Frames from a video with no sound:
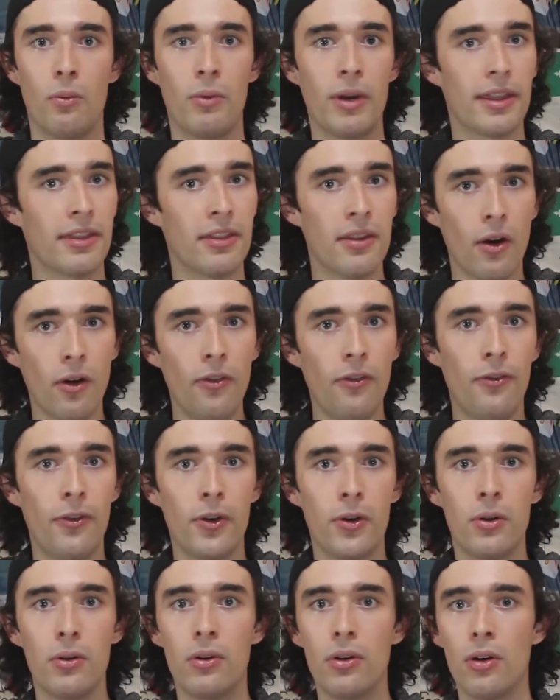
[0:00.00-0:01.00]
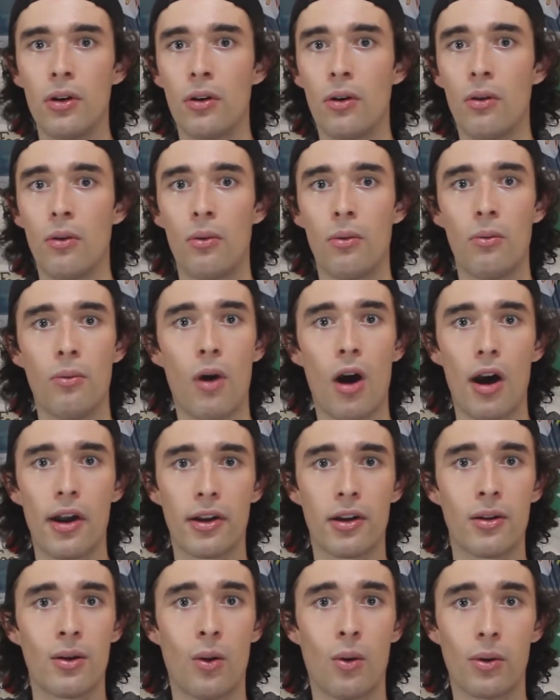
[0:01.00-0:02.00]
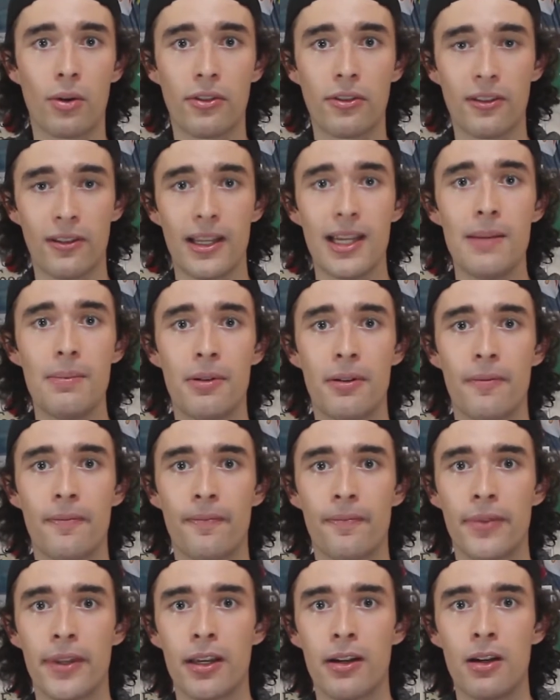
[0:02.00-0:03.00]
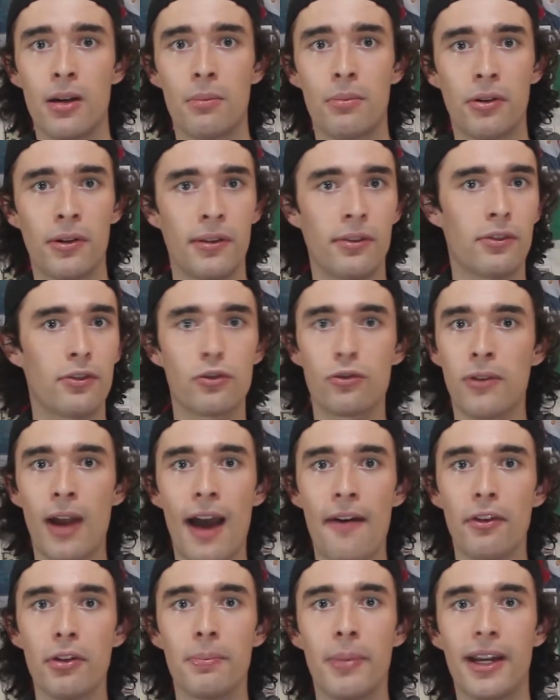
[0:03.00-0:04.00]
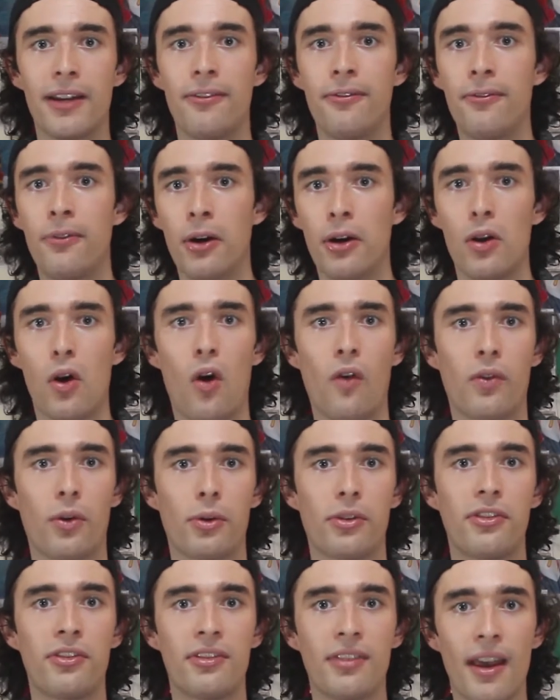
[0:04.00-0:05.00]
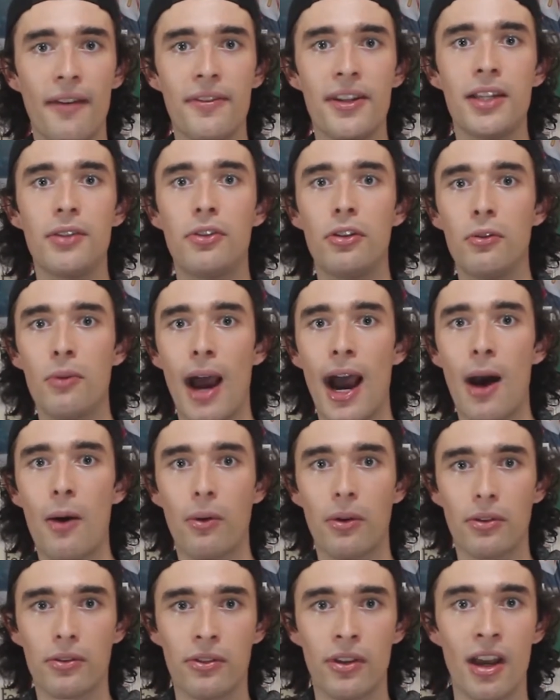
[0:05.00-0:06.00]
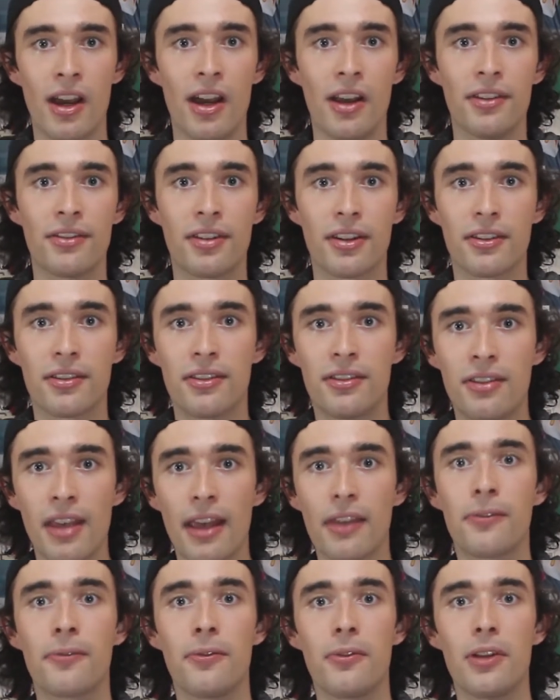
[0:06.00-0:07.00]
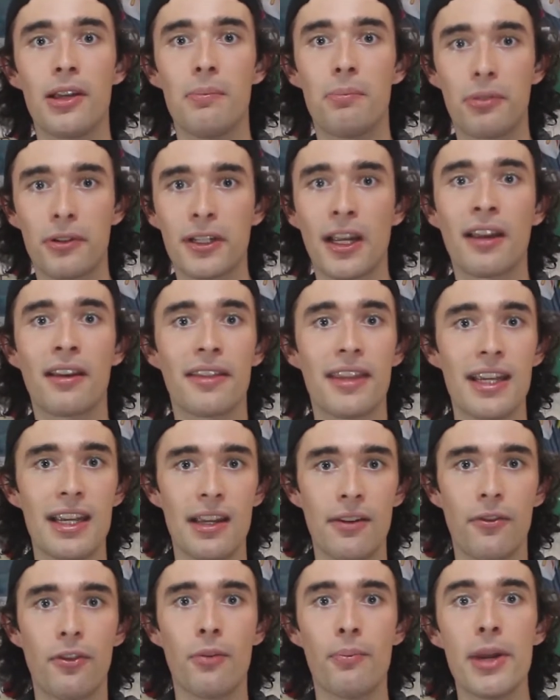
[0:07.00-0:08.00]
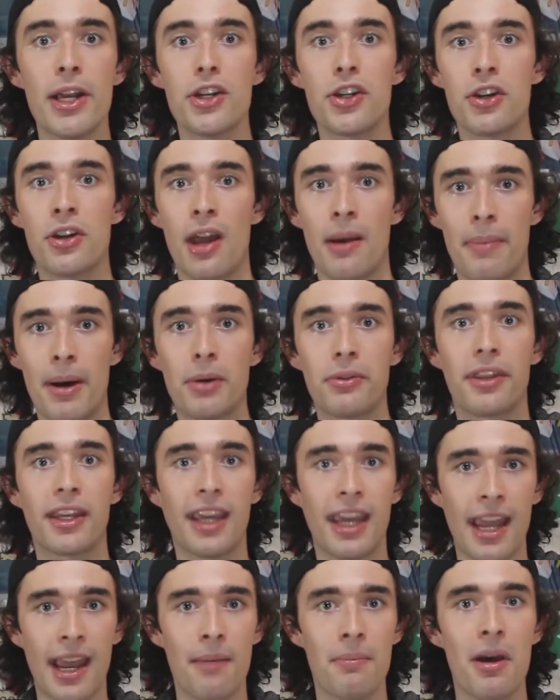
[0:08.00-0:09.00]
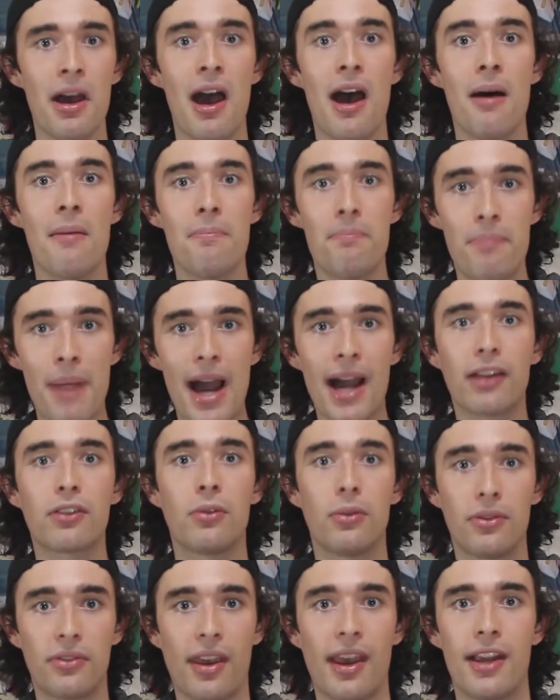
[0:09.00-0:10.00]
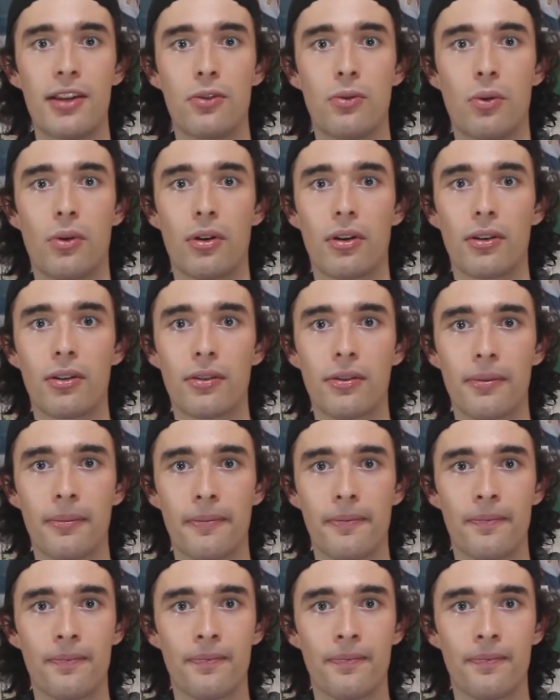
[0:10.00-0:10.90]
With no food, water, or sleep, Prince traveled by foot over 72 hours, successfully bringing the information about the camp back to his headquarters.